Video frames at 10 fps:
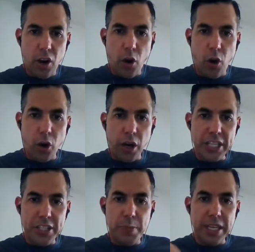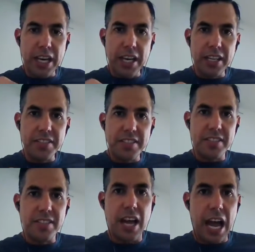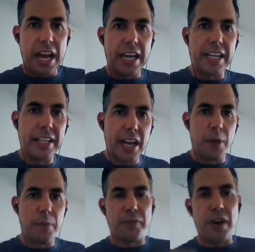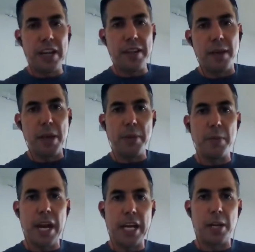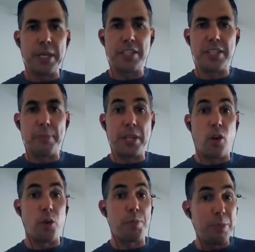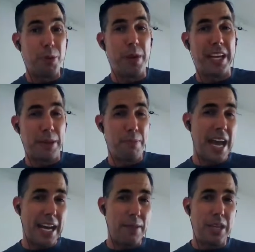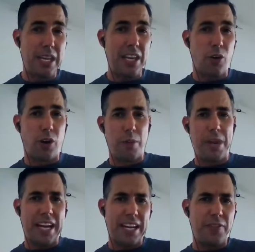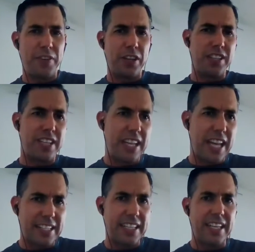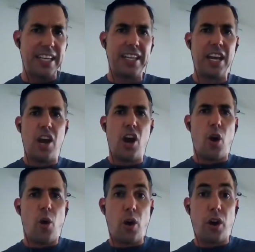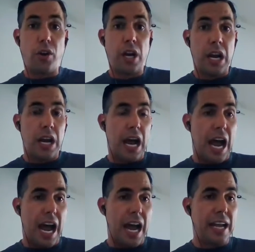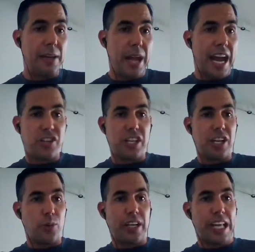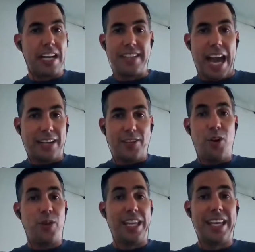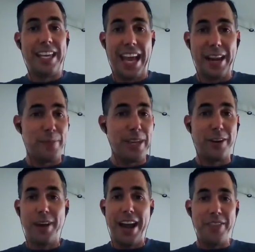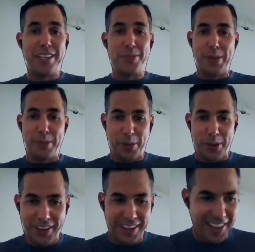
or it's because I'm afraid that maybe I'm not going to be accepted, or people might get mad at me, or I'm not going to feel as connected, or I'm actually going to realize I don't really like being around these people.